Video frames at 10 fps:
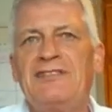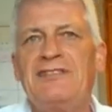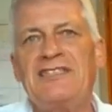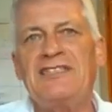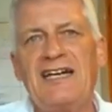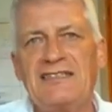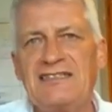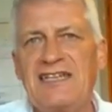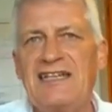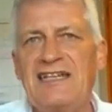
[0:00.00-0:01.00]
We
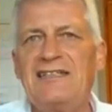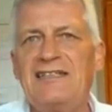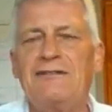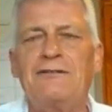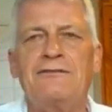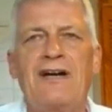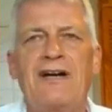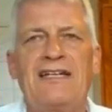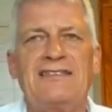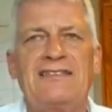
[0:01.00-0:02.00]
started scanning the
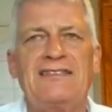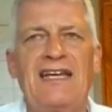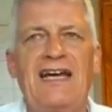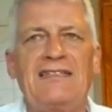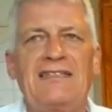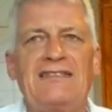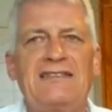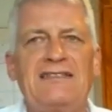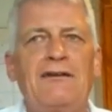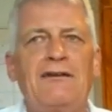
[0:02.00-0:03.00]
horizon and
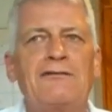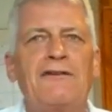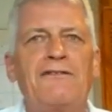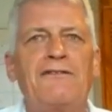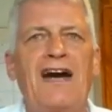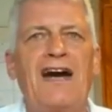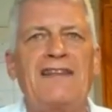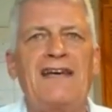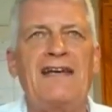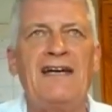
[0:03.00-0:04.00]
did a lot of
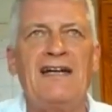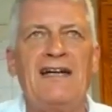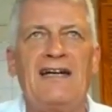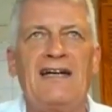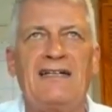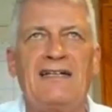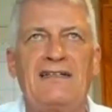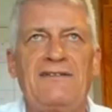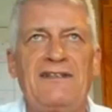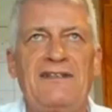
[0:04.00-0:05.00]
other
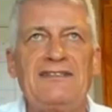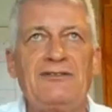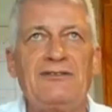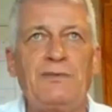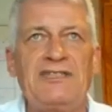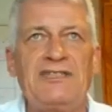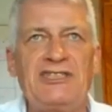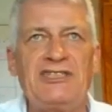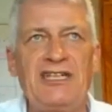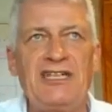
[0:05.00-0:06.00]
things
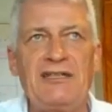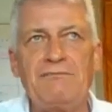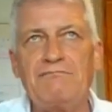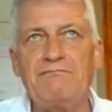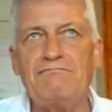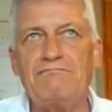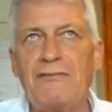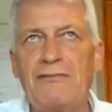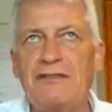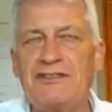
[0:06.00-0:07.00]
which the
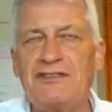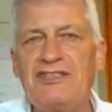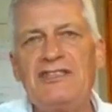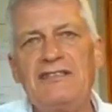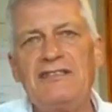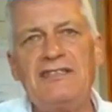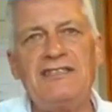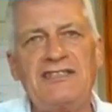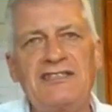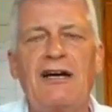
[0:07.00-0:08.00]

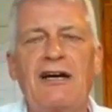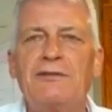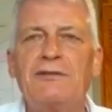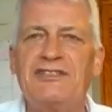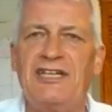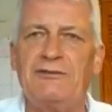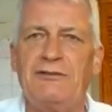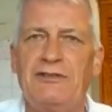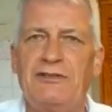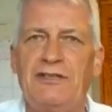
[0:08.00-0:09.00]
leaders in our
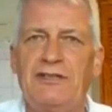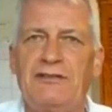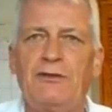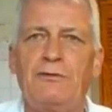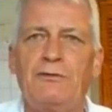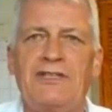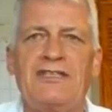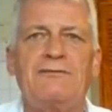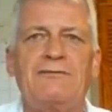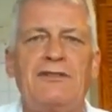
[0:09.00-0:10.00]
sector told
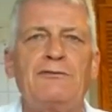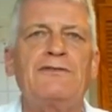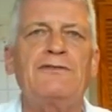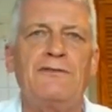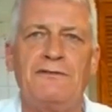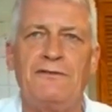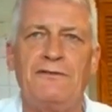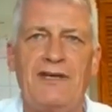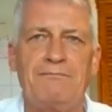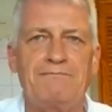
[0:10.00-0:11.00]
us were useful for
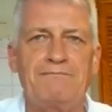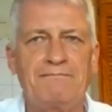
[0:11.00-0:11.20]
them.